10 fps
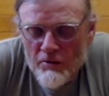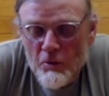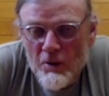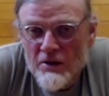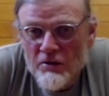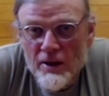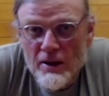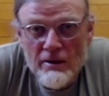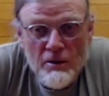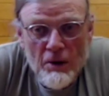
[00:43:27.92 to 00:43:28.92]
really
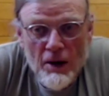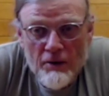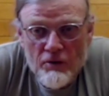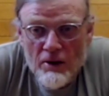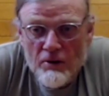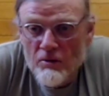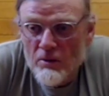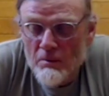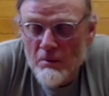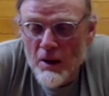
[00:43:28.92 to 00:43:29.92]
slick little process.
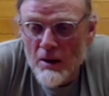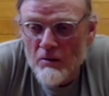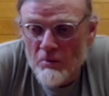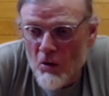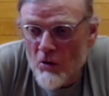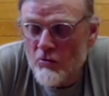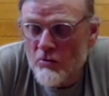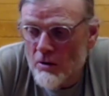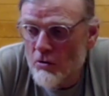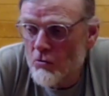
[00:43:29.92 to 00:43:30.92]
But it's
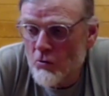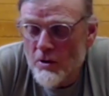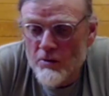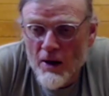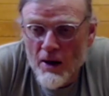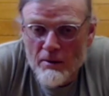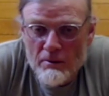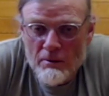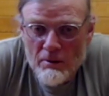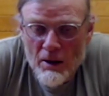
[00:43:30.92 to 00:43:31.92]
mostly used when you got
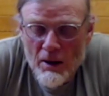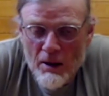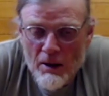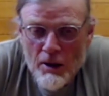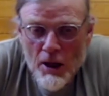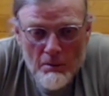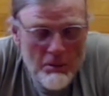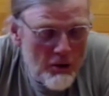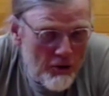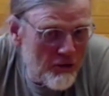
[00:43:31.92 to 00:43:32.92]

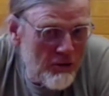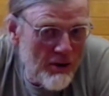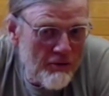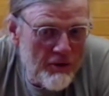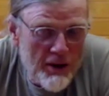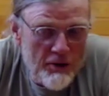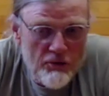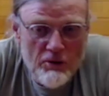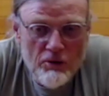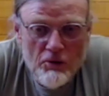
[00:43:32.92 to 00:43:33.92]
numbers of things
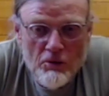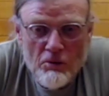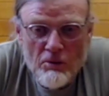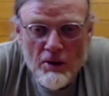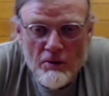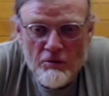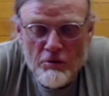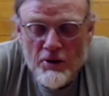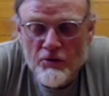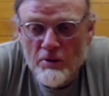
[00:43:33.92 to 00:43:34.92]
to do, of
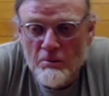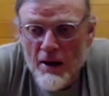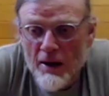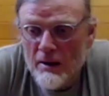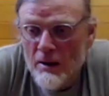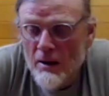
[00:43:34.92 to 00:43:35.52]
trees to make.